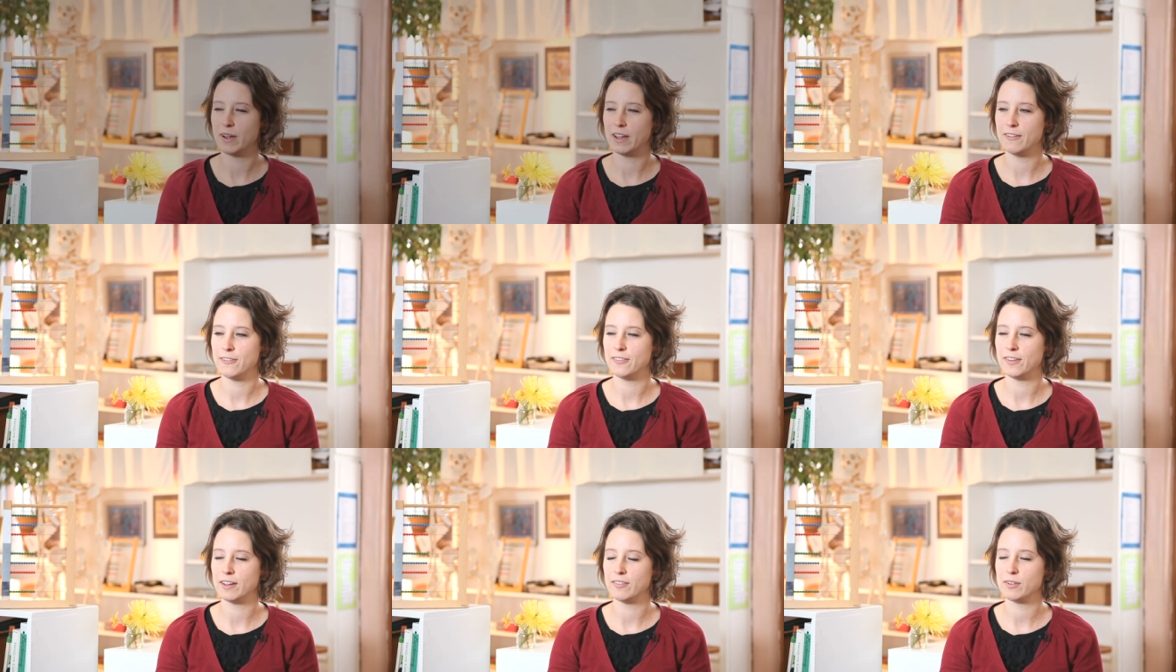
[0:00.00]

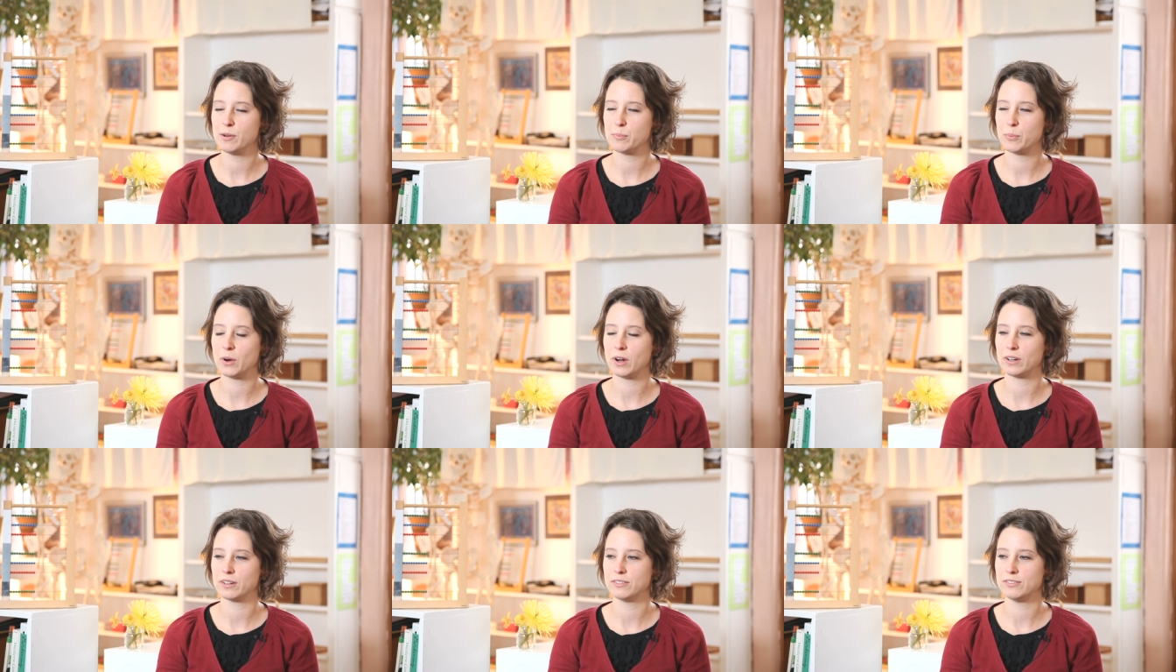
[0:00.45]
my favorite
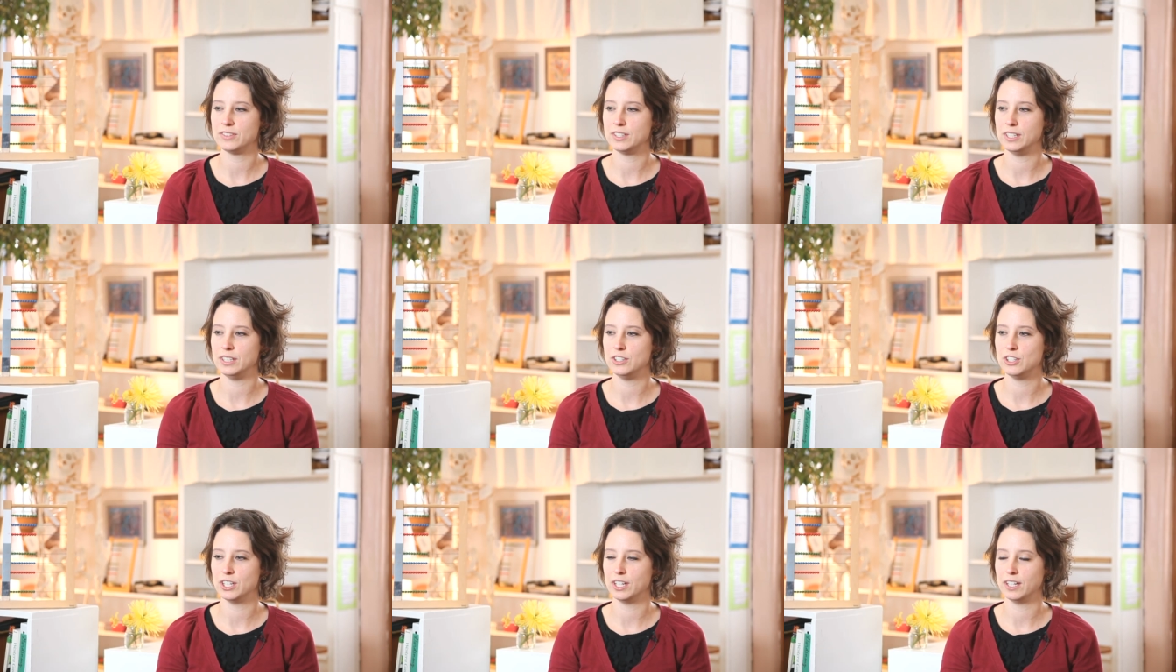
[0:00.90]
part of
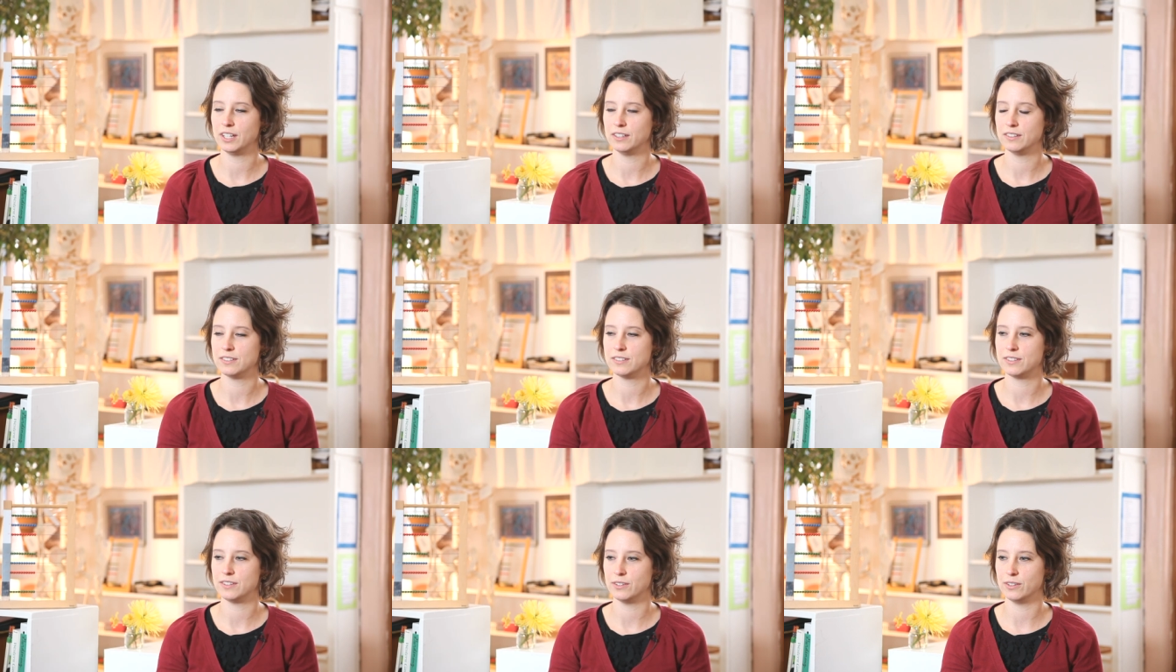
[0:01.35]
teaching
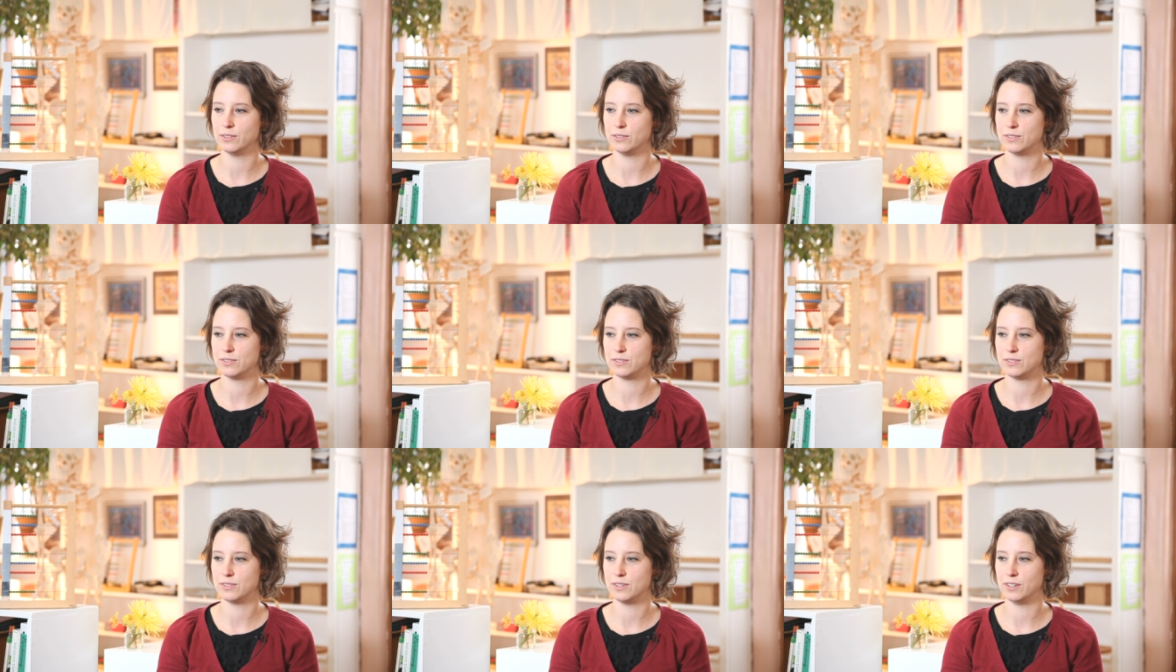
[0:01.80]
is the,